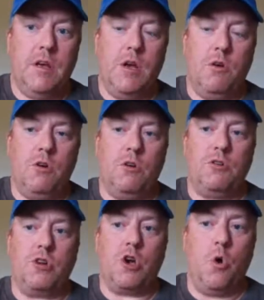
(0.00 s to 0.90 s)
Now, in order
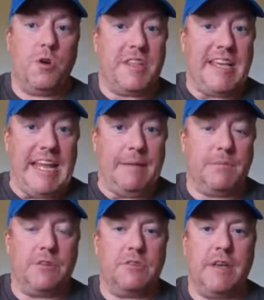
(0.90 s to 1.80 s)
to go to the
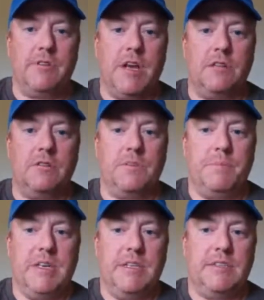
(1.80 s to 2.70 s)
games, they're $7 a
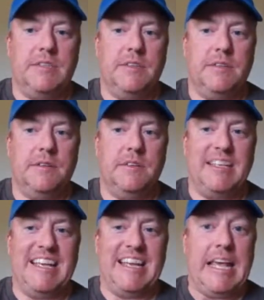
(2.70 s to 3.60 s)
piece to
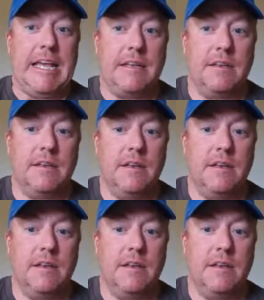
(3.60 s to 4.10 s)
get in,